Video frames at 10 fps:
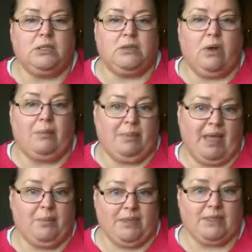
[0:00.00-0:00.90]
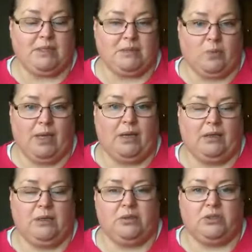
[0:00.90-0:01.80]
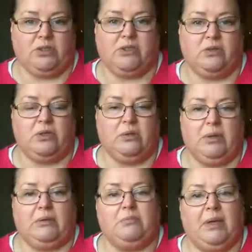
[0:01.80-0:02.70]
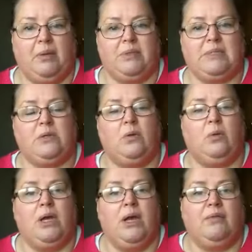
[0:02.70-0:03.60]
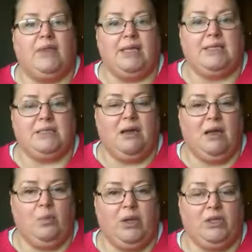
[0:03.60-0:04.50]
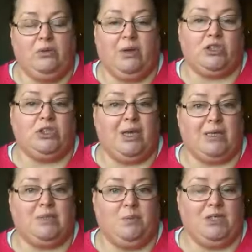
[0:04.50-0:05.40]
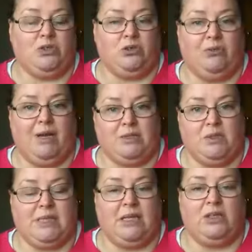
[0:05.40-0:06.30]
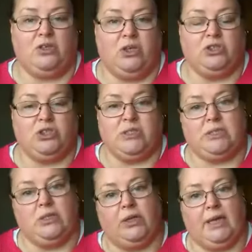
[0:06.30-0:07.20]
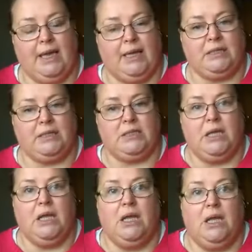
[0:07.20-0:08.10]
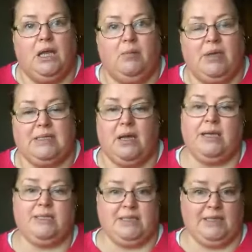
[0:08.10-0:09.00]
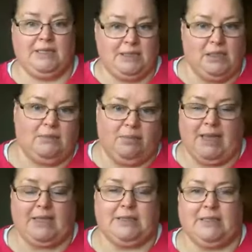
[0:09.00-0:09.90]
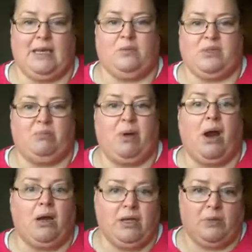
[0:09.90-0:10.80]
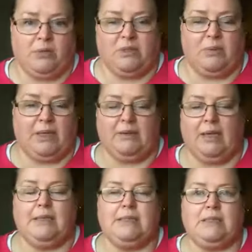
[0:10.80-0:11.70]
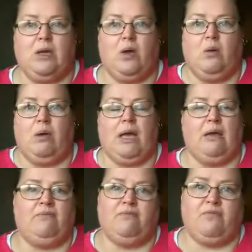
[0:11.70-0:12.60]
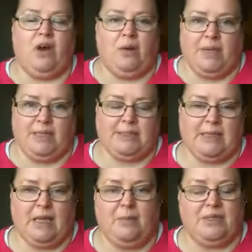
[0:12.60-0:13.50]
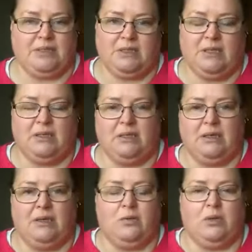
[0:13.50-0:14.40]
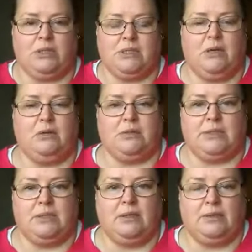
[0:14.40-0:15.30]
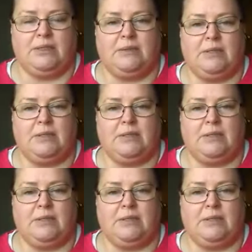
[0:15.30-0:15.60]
and babies as well. I'm not just talking about babies. So that's a time when you actually get to meet other adults, and you're not just looking at, as I did back in the day, was Barney was the big thing. So, and Fireman Sam, I think I know all the songs still at this